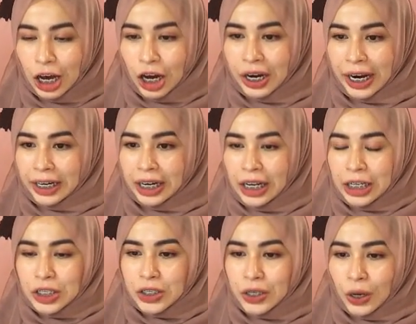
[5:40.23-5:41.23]
All right.
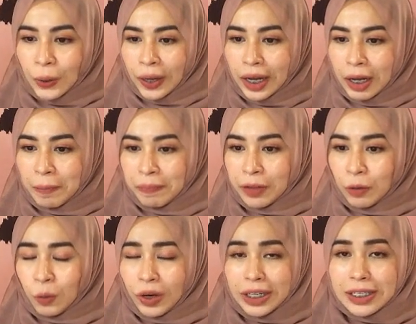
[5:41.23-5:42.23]
So
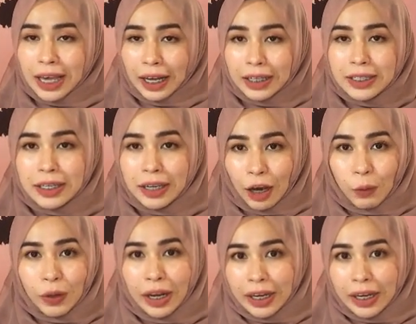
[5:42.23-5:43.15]
what exactly is a network?